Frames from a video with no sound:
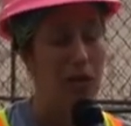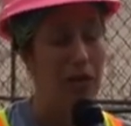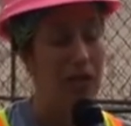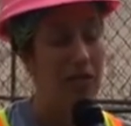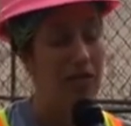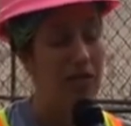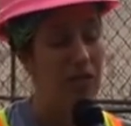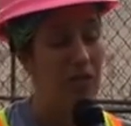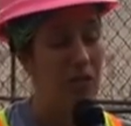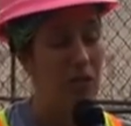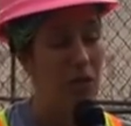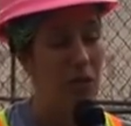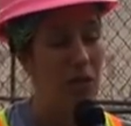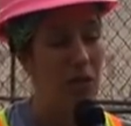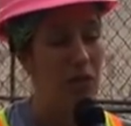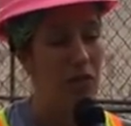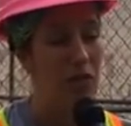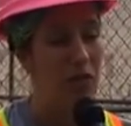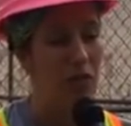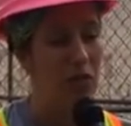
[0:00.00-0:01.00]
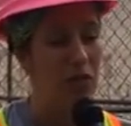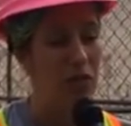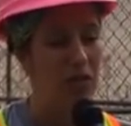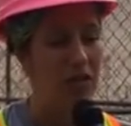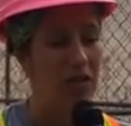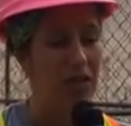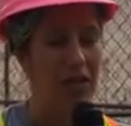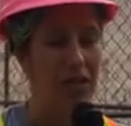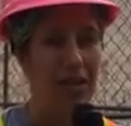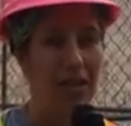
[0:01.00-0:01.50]
even to the 21st in
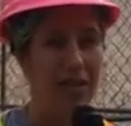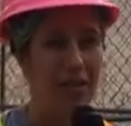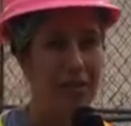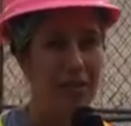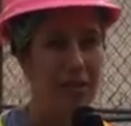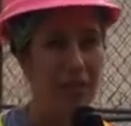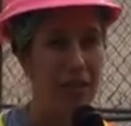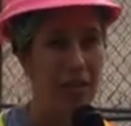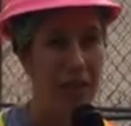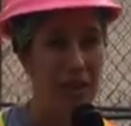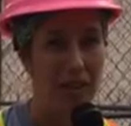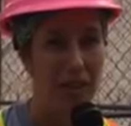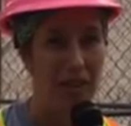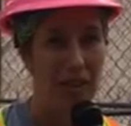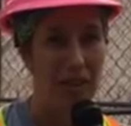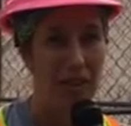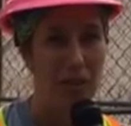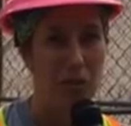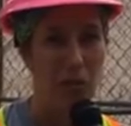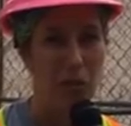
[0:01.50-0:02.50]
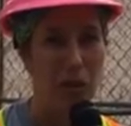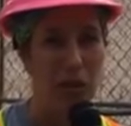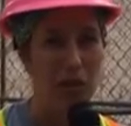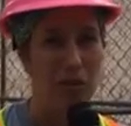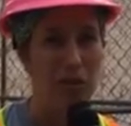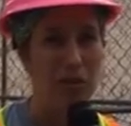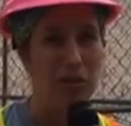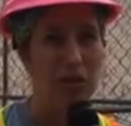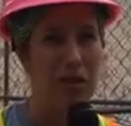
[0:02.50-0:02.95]
the case of the lead glazed wares.